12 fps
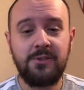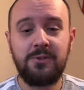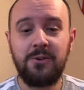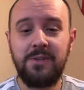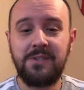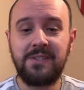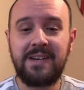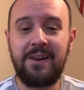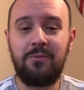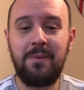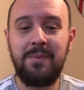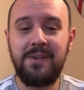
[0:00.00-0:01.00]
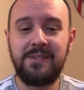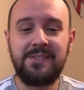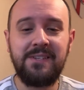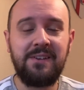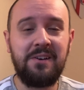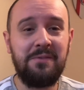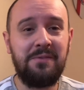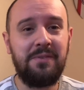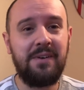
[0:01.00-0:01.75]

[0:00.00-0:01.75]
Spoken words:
So this is kind of reminiscent of,